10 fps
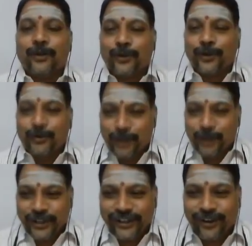Good
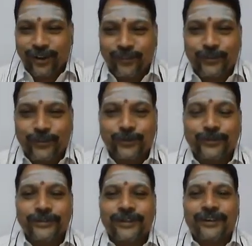morning, all of you.
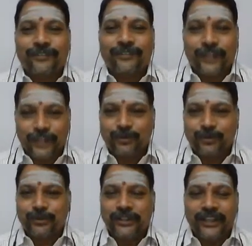Welcome
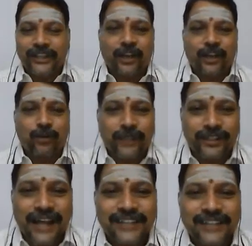to Indian Economic
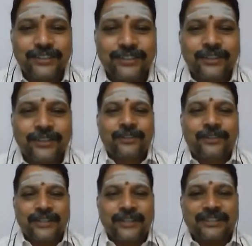class.
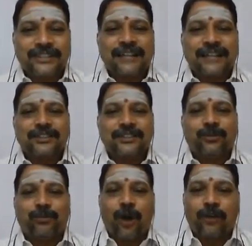Today's class is
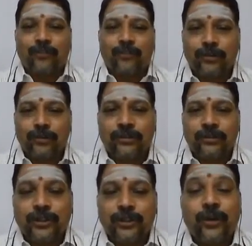Block 4,
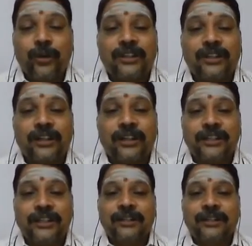Unit
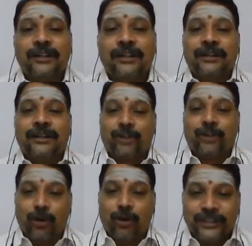13. The
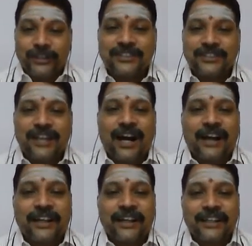topic is
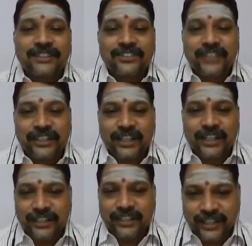Agriculture sector
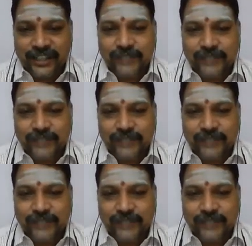in India.